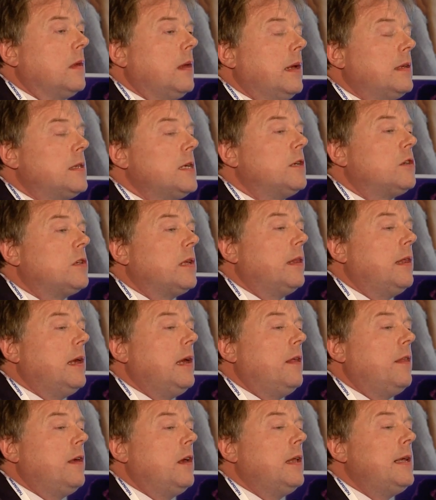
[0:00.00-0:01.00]
Yeah, it's interesting.
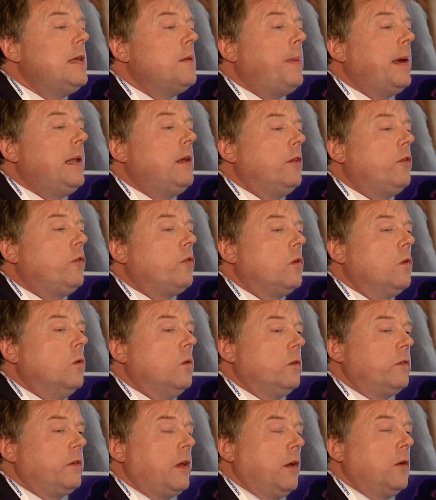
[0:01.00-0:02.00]
The independent
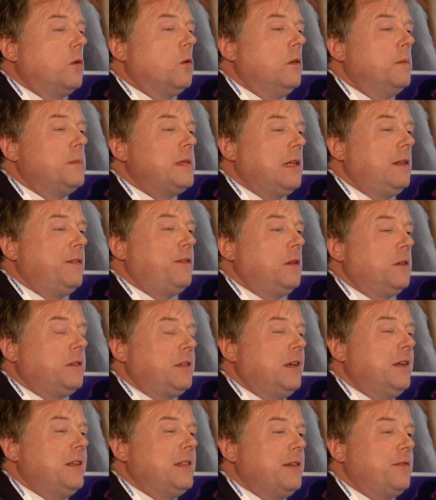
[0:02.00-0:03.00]
schools don't call themselves
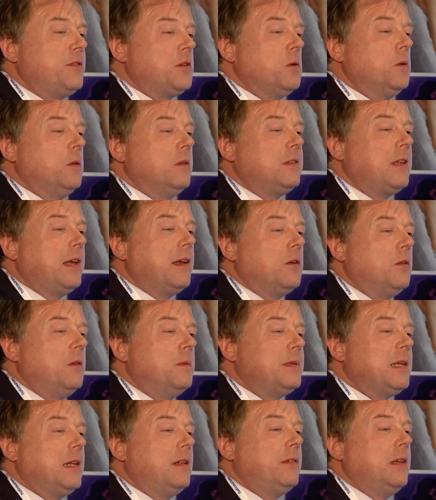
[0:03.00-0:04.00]
alternative schools. They call
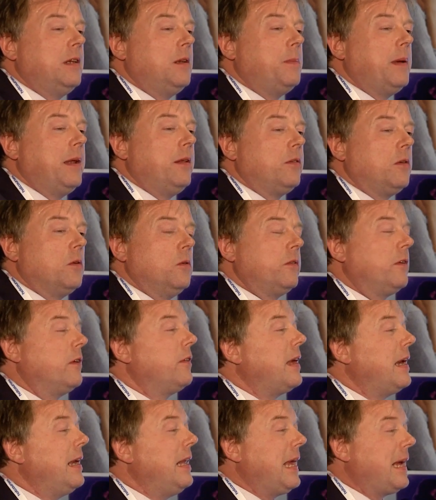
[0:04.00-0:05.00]
themselves independent schools
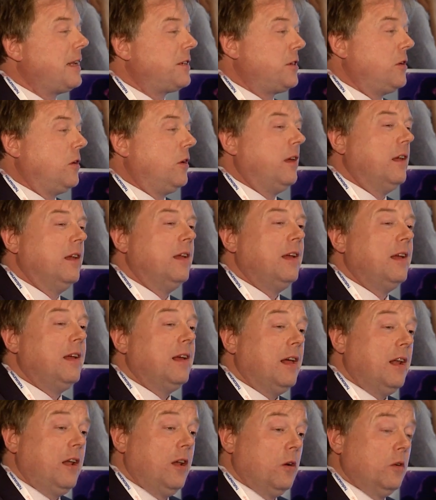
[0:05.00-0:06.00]
because they latched on
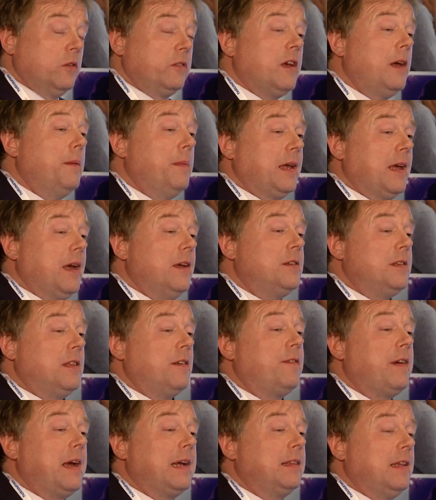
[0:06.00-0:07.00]
a long time ago to
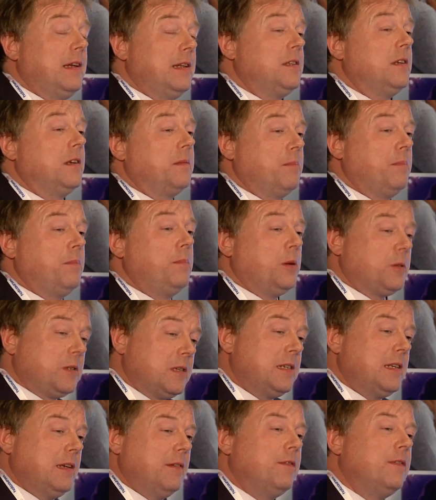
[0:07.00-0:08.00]
the fact that it's a
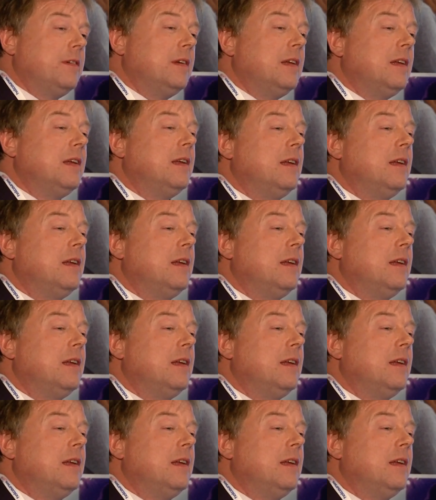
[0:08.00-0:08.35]
positive